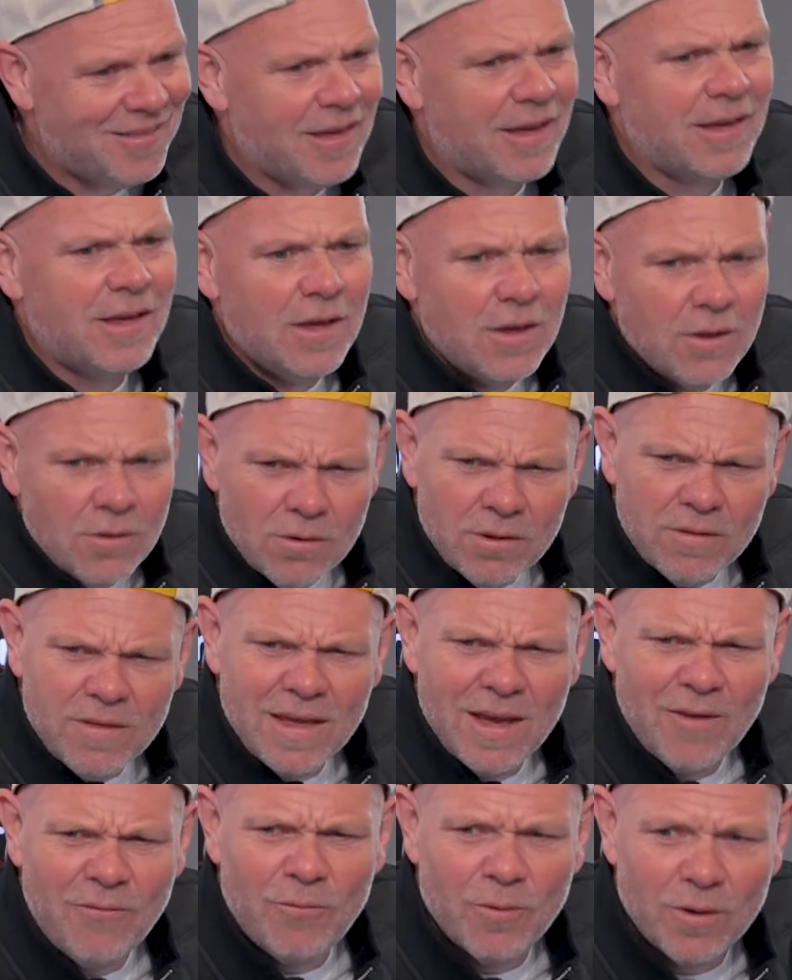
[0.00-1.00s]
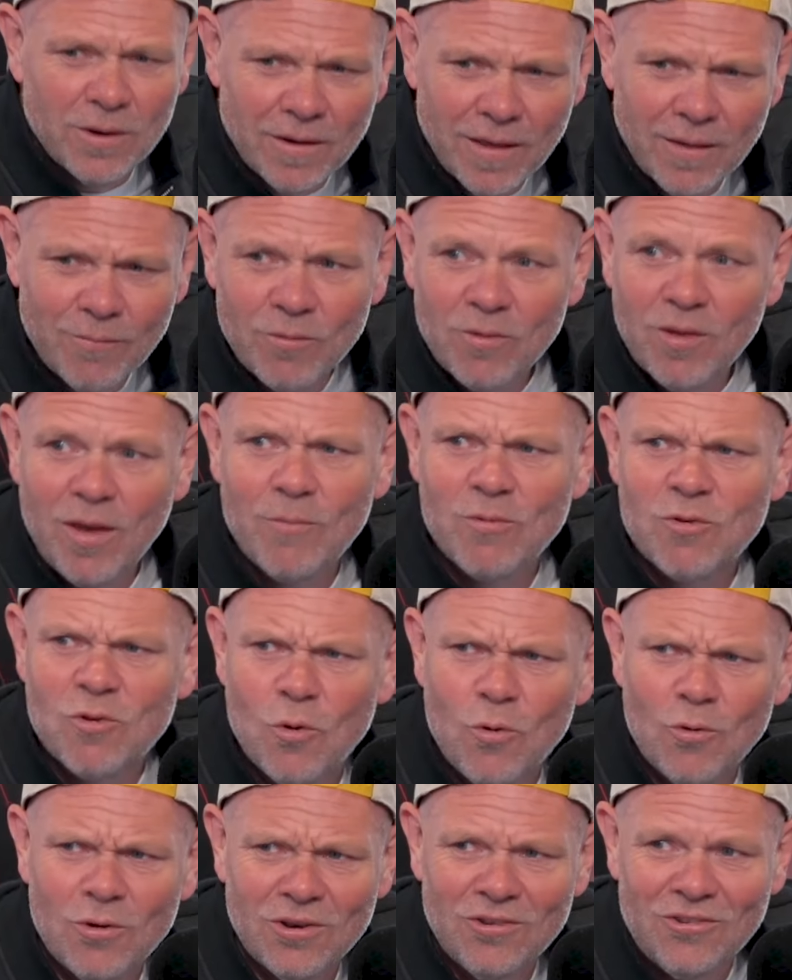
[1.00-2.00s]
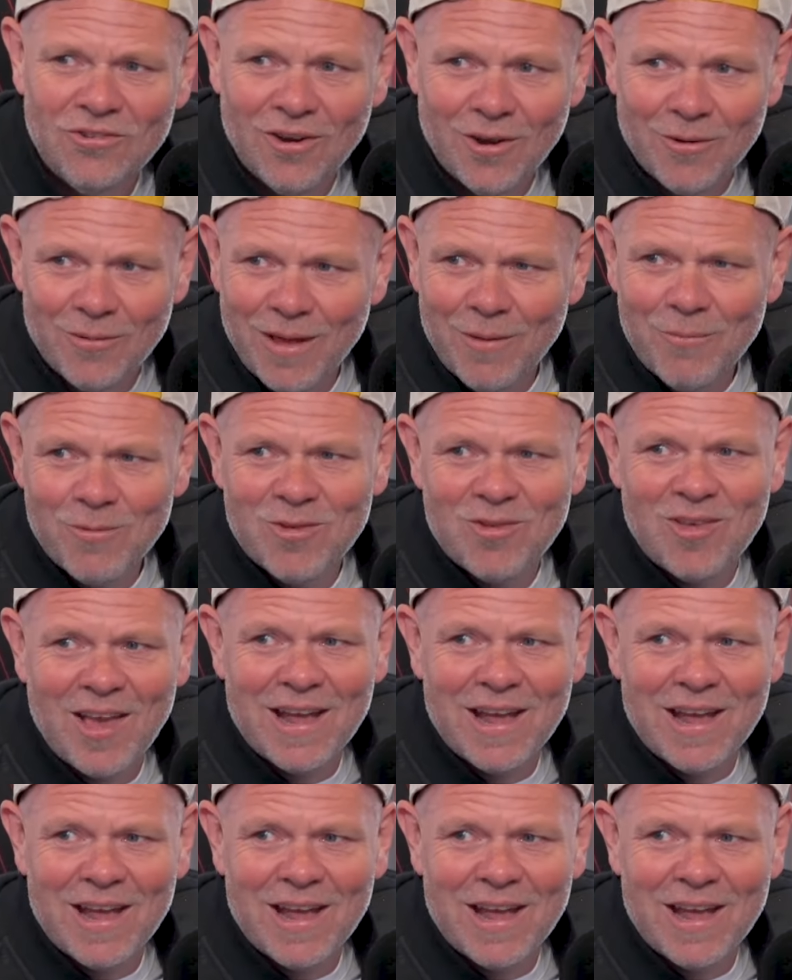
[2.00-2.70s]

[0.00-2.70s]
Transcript: was like, the F word? That was Gordon's show. That was